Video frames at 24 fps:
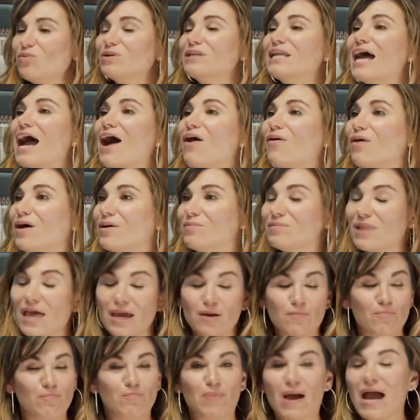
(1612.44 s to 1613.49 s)
Well, now I'm
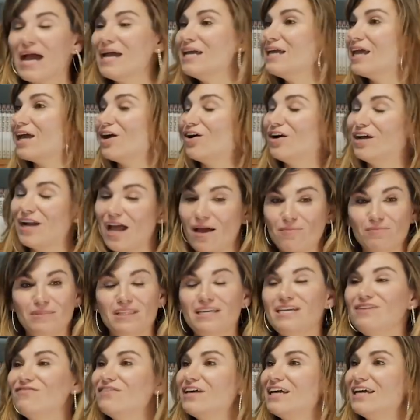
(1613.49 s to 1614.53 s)
like, bye, Garrett. I'm
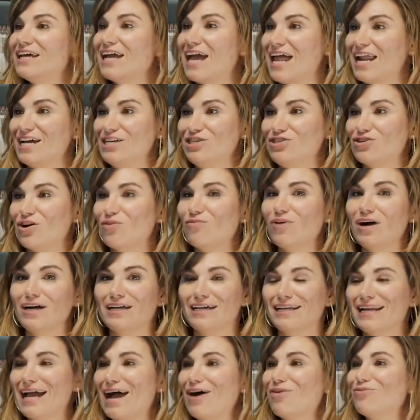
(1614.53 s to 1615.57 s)
leaving. And I start
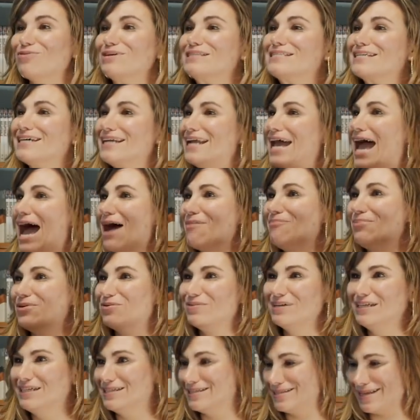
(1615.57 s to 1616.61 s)
walking out. What's going to happen
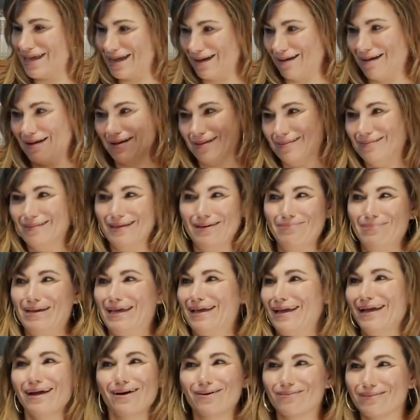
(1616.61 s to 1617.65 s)
when he's like, leave me
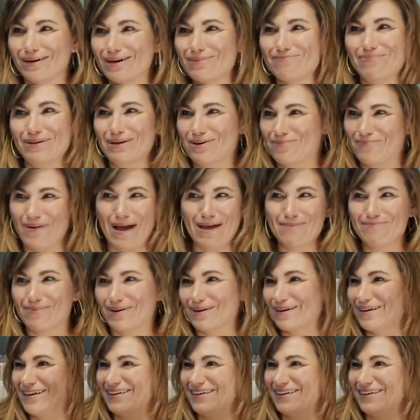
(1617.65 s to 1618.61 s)
here. We're at Peter Piper.